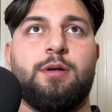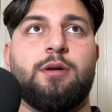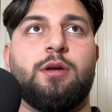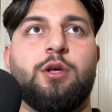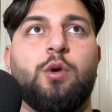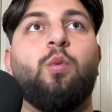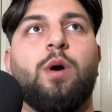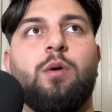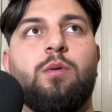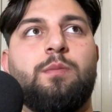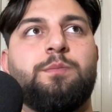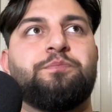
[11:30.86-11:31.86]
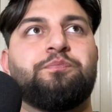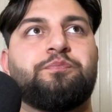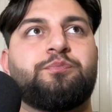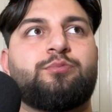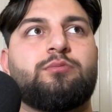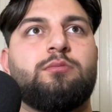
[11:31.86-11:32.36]
You will.
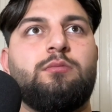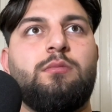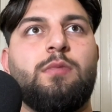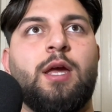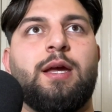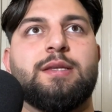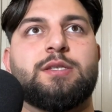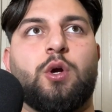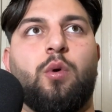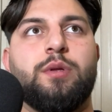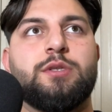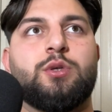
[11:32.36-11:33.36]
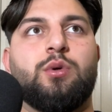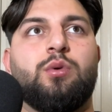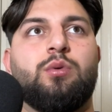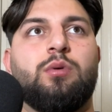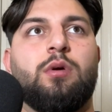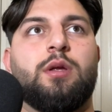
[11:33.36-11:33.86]
It's going
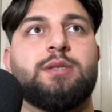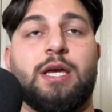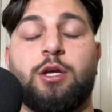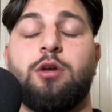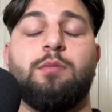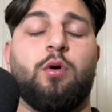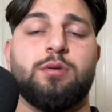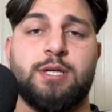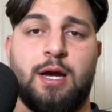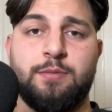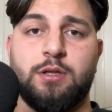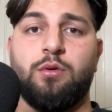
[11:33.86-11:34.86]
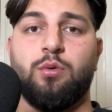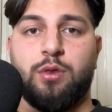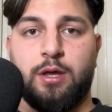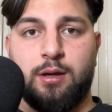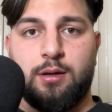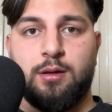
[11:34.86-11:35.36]
to take you more time than you
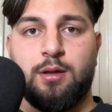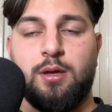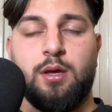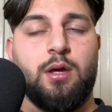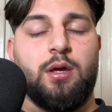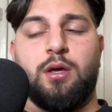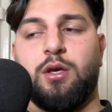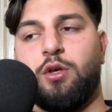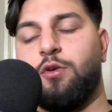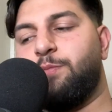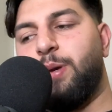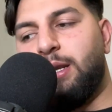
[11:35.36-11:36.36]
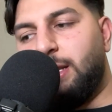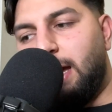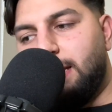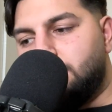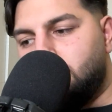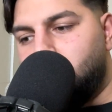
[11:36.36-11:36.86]
think. You've been
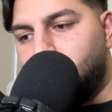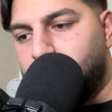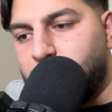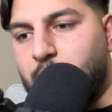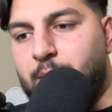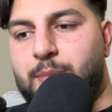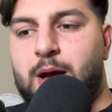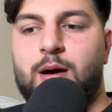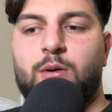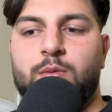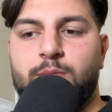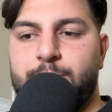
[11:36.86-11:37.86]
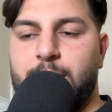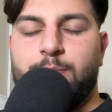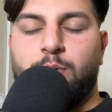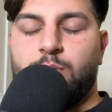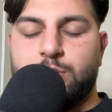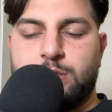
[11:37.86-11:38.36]
lied to about
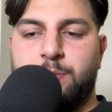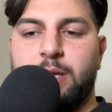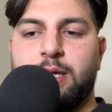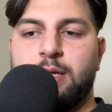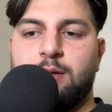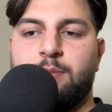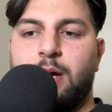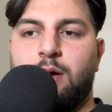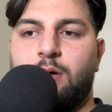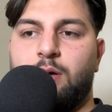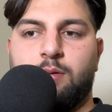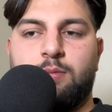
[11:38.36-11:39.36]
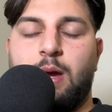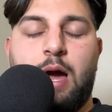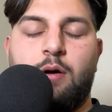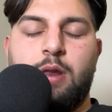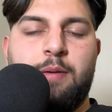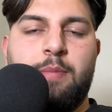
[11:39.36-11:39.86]
people speaking about
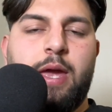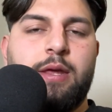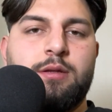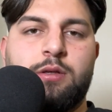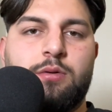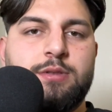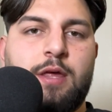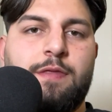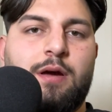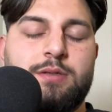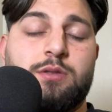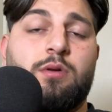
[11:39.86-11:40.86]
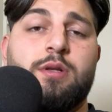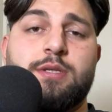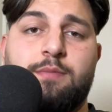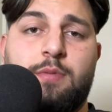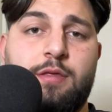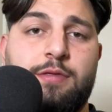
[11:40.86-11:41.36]
how they made, $10,000 a
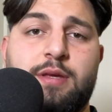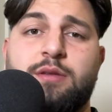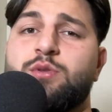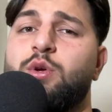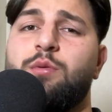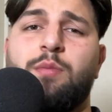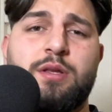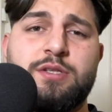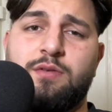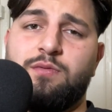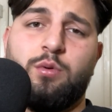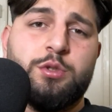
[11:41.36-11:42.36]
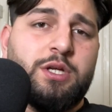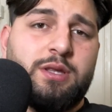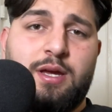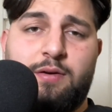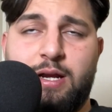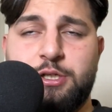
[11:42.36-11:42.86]
month in 2 months of launching
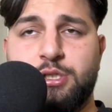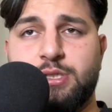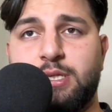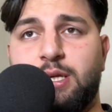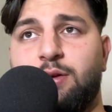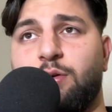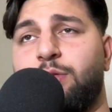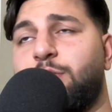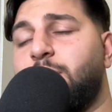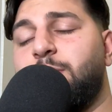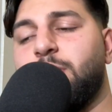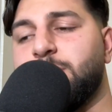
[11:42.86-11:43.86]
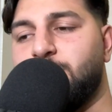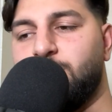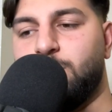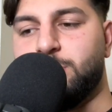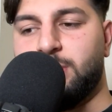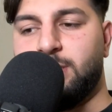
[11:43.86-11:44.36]
their agency or 3 months of
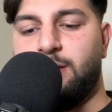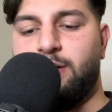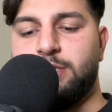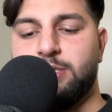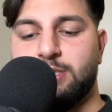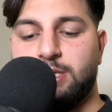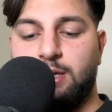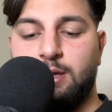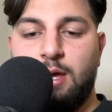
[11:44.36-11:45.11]
launching their agency.